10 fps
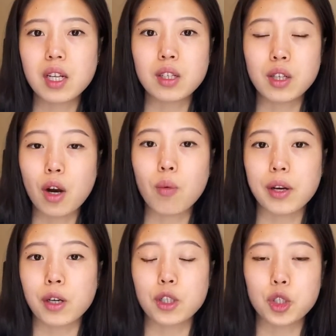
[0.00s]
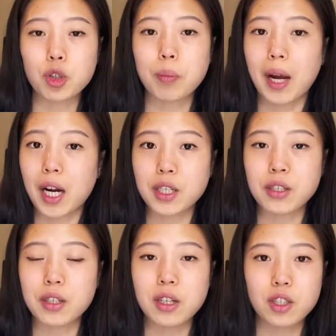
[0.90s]
know what your true
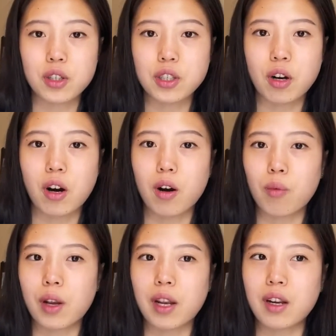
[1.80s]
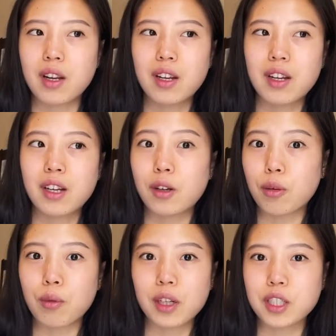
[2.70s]
passions and interests are when, you
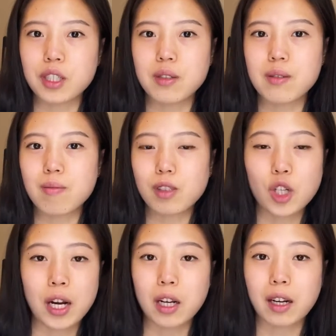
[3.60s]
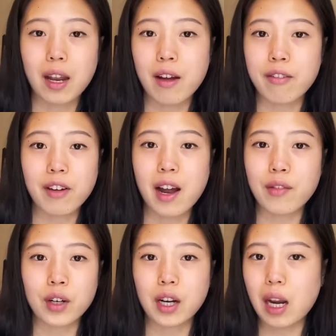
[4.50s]
really just trying to get a five
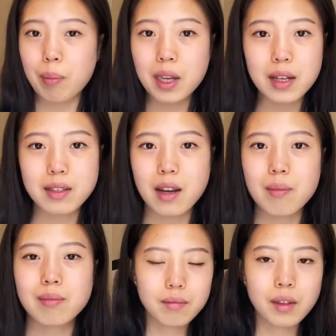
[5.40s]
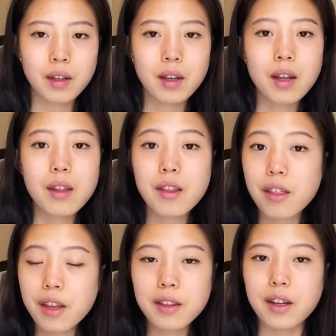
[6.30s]
on an AP exam. The
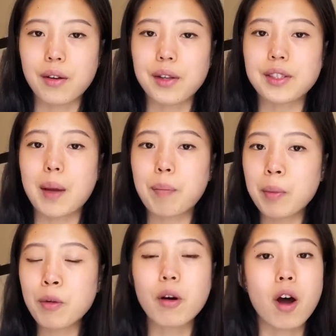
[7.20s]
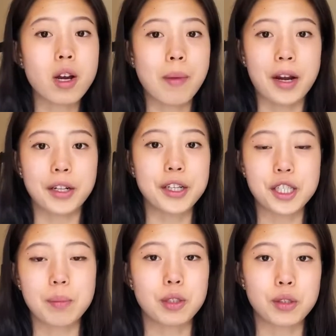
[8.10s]
thing though is that people automatically
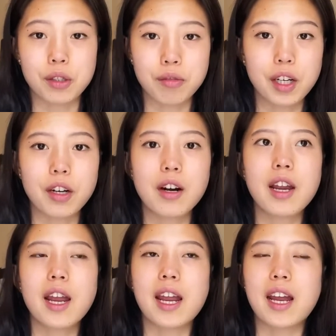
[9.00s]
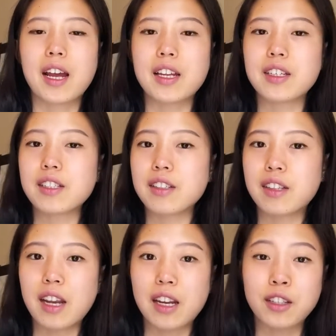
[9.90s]
jump to career and
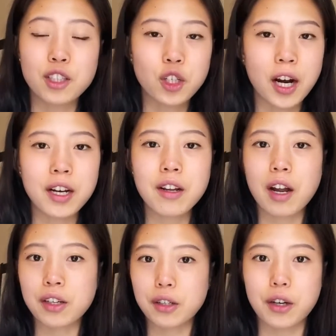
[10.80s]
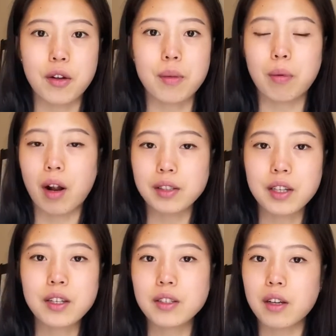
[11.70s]
they try to undergo the
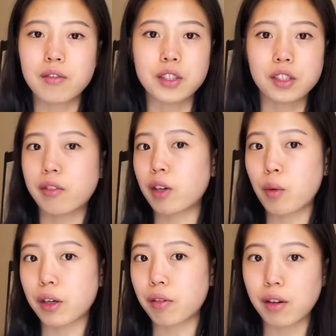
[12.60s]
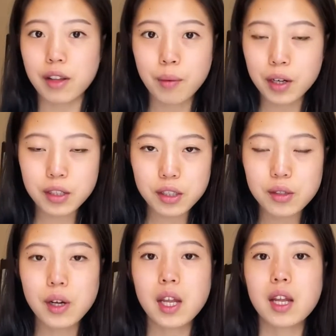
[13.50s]
process of discovering what career they want to
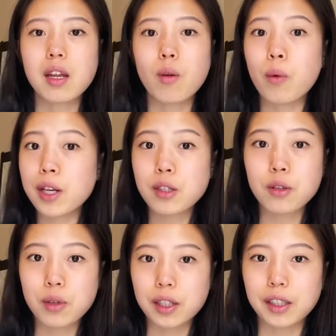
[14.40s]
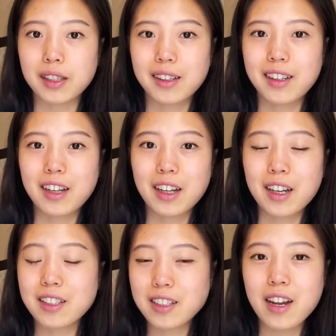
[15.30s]
do way too quickly.
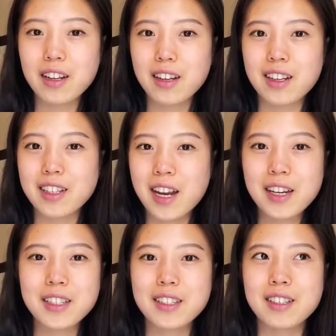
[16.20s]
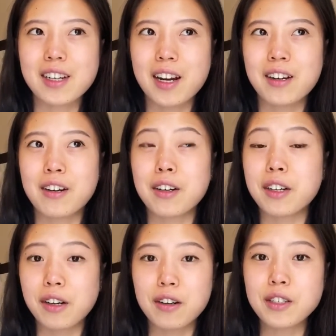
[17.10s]
Instead, it takes entire
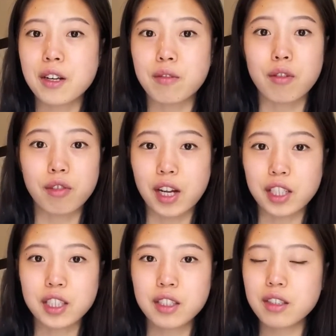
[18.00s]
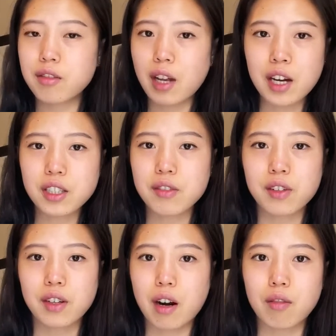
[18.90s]
years of reflection to actually
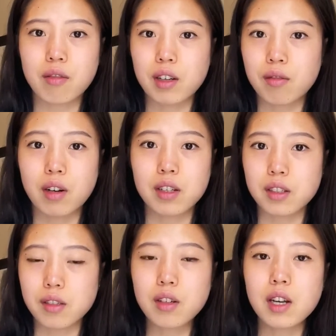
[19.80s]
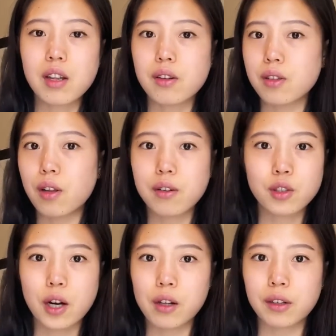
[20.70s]
figure out what you want to do. There's a lot of
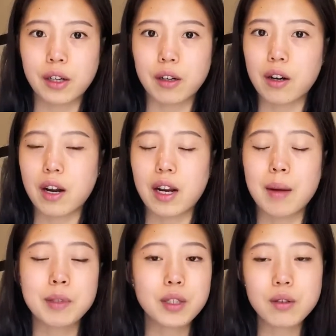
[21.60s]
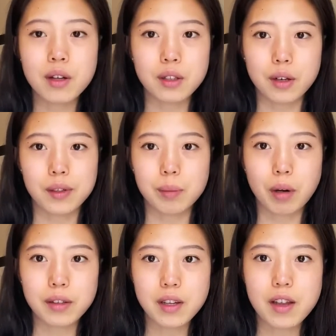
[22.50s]
trial and error, and I'm still undergoing the
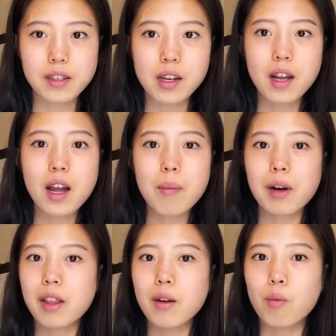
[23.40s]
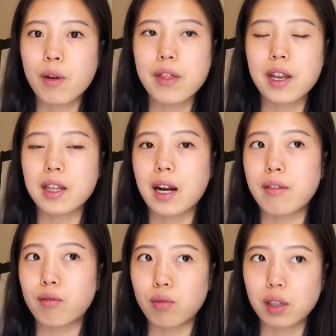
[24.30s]
process. But I think one thing that
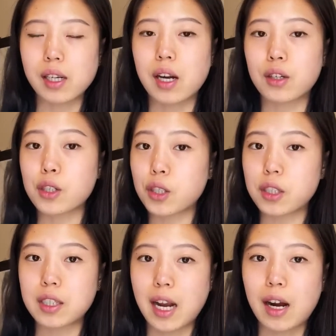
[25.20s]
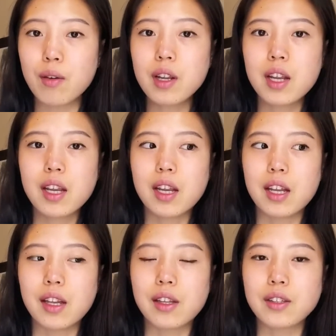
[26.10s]
I've really understood now
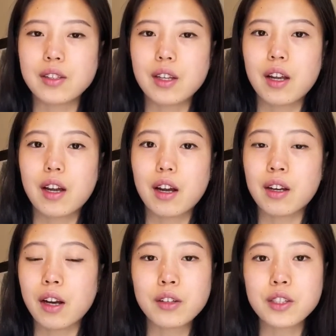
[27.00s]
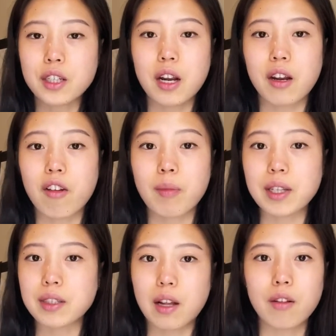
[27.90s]
is an understanding of
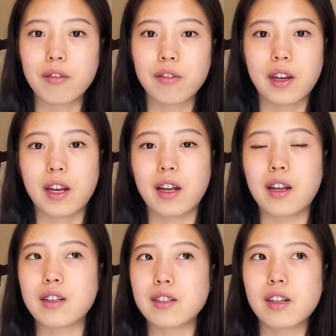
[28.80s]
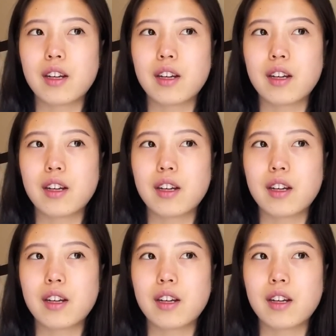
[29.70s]
myself and